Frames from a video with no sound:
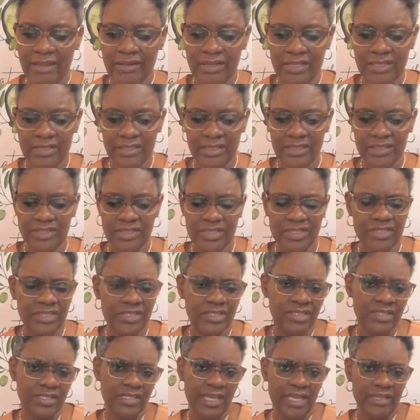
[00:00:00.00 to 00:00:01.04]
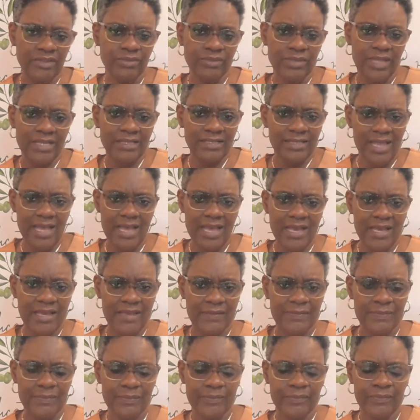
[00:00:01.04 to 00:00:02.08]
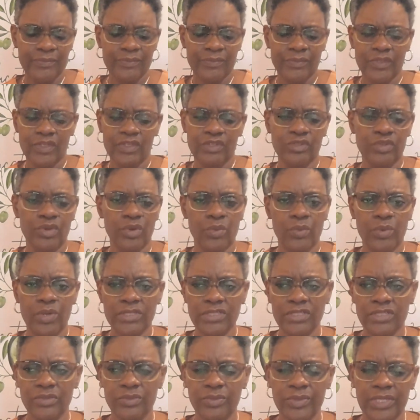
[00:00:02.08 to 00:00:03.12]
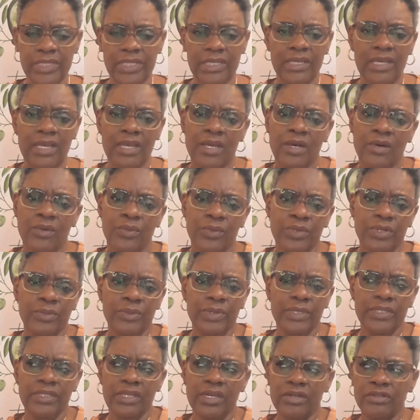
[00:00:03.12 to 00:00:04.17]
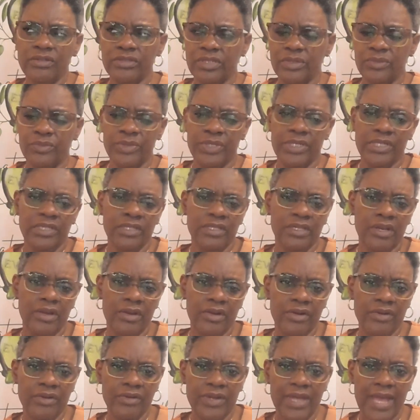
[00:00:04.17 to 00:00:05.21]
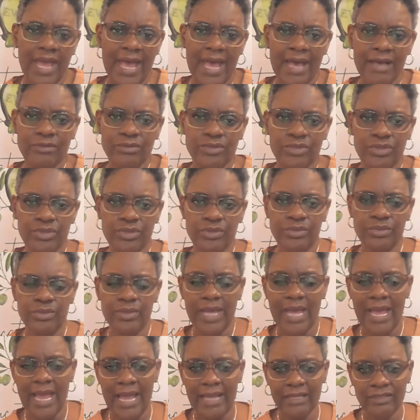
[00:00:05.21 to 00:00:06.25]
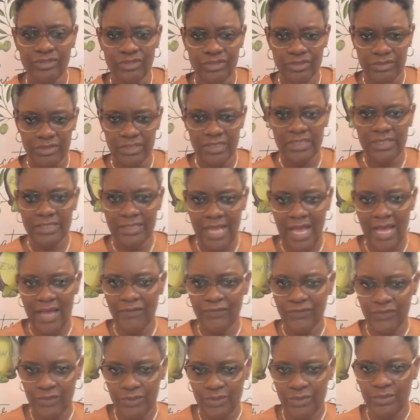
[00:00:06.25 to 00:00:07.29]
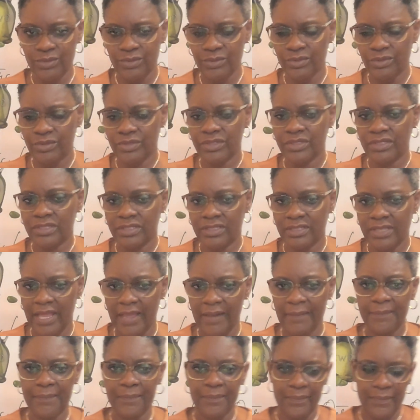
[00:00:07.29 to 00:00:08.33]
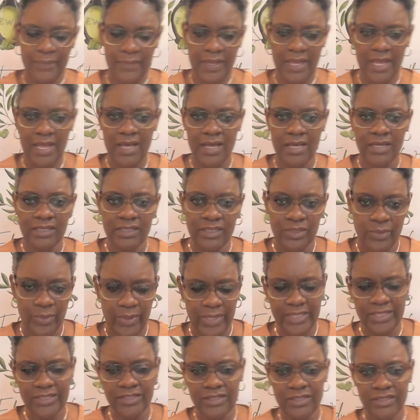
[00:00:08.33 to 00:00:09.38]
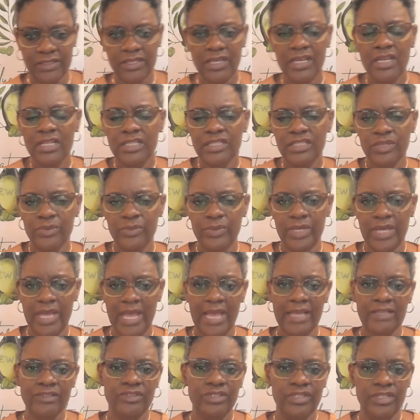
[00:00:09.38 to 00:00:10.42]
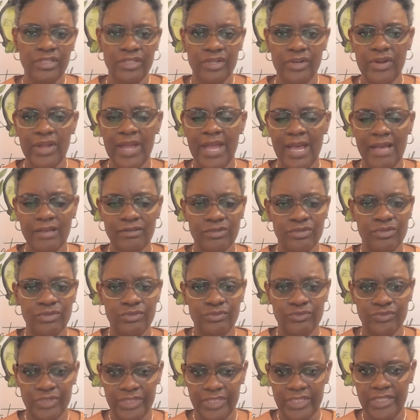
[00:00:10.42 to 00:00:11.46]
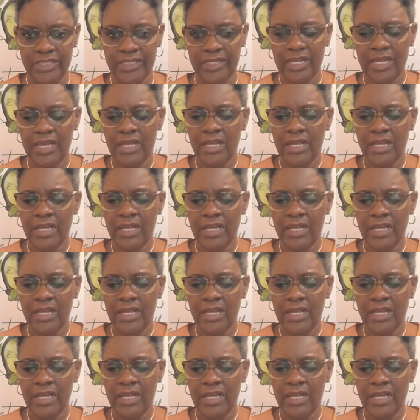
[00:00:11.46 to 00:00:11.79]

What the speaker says: and just schedule that time. You can do it once a week. What did we learn? Did we learn how to actually solve two-step equations? Did we actually learn how to read